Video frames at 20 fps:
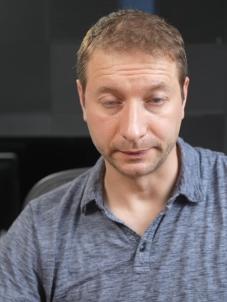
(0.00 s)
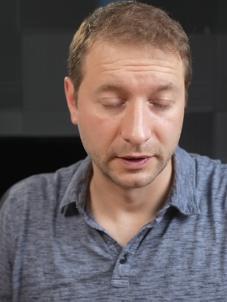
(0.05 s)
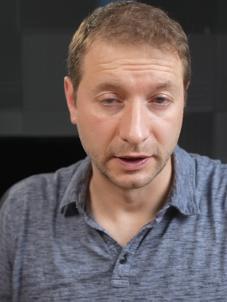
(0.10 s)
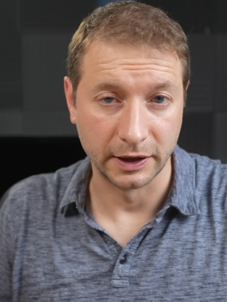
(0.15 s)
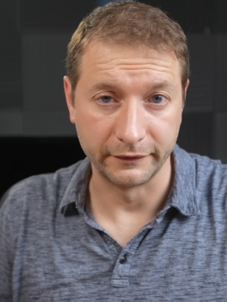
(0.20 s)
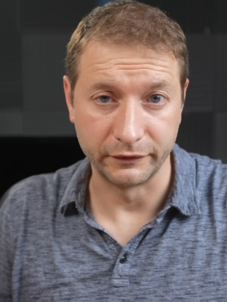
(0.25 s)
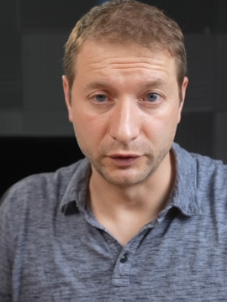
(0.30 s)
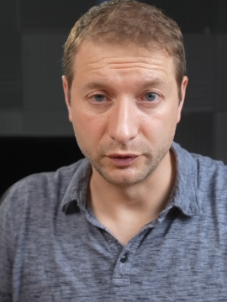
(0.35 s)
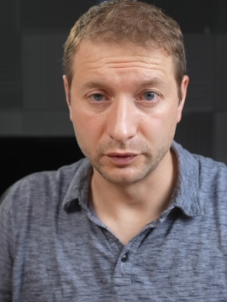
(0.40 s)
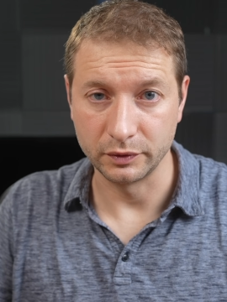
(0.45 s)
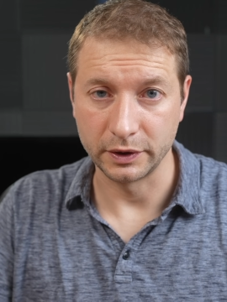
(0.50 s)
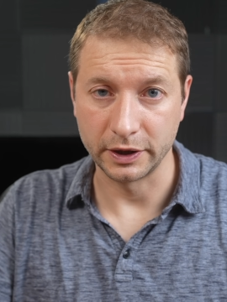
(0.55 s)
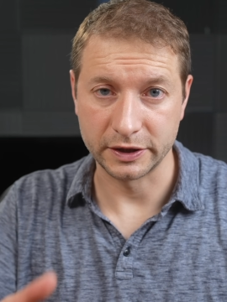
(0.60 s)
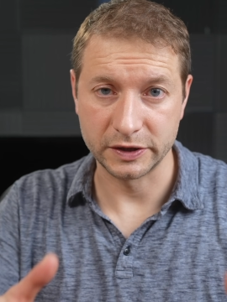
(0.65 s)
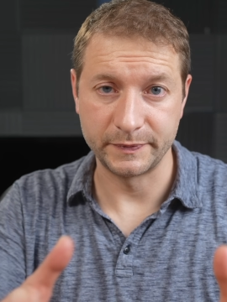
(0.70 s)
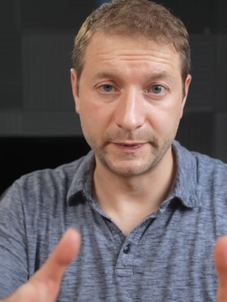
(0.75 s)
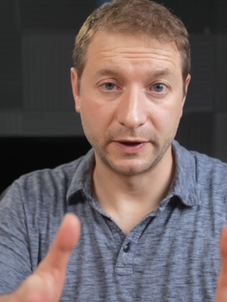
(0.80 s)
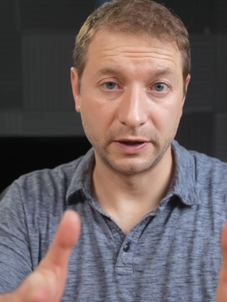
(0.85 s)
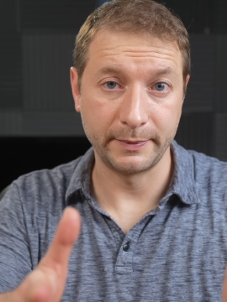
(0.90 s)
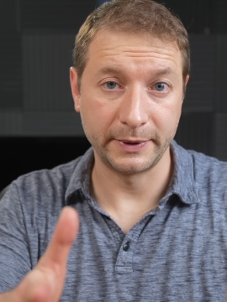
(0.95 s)
Have you
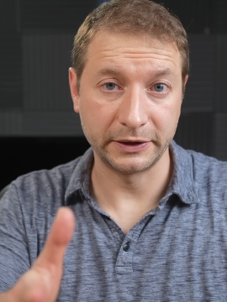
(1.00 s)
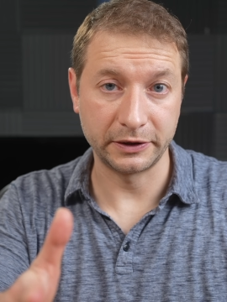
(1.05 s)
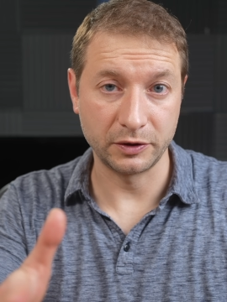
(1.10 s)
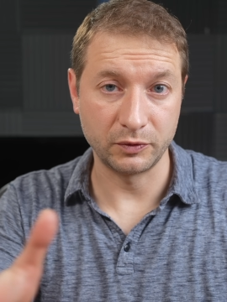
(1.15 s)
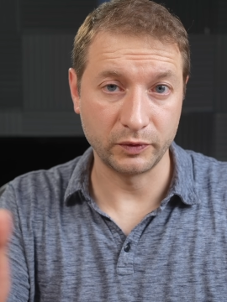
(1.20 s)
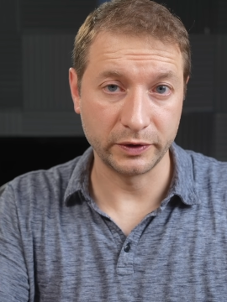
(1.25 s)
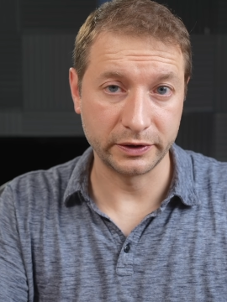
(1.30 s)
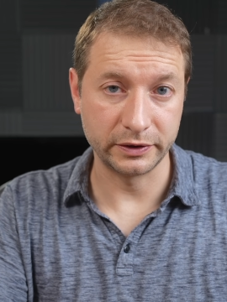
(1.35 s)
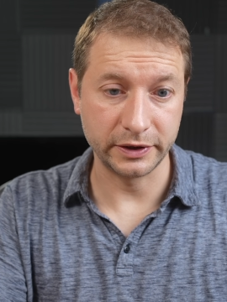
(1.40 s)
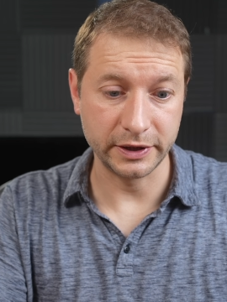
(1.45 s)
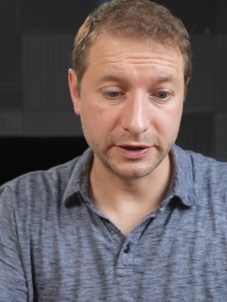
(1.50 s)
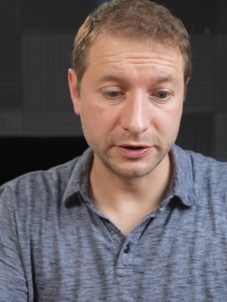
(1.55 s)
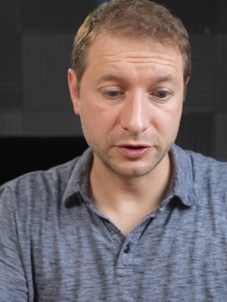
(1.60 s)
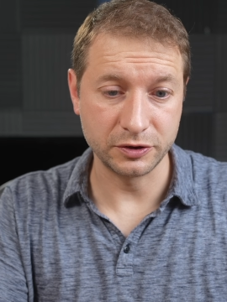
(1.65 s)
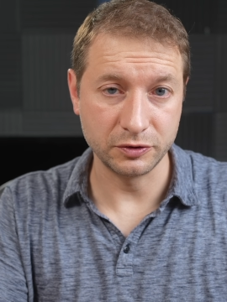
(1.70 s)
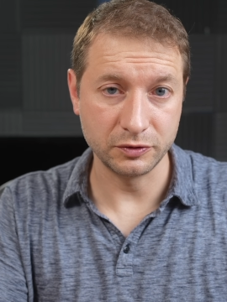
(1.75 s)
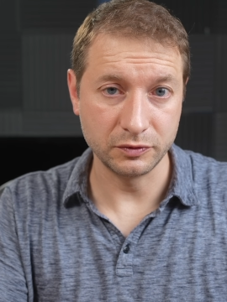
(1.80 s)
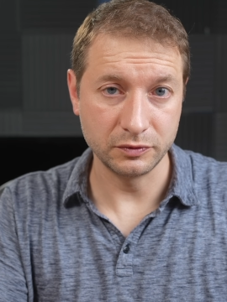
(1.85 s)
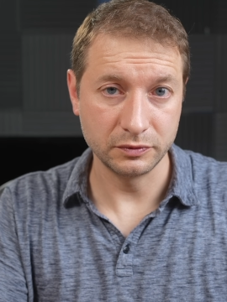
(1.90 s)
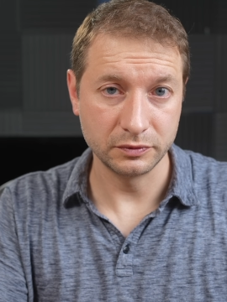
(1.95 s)
experimented with these
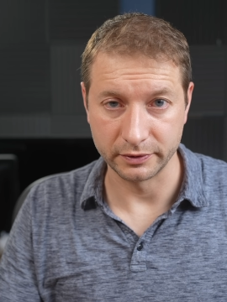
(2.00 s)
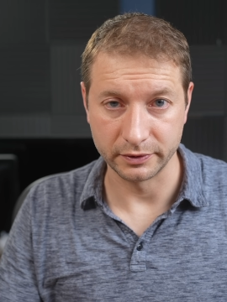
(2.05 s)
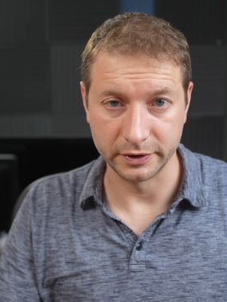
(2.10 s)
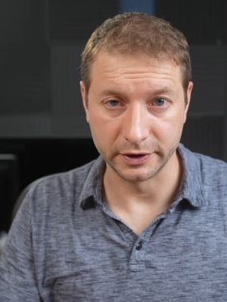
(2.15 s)
two?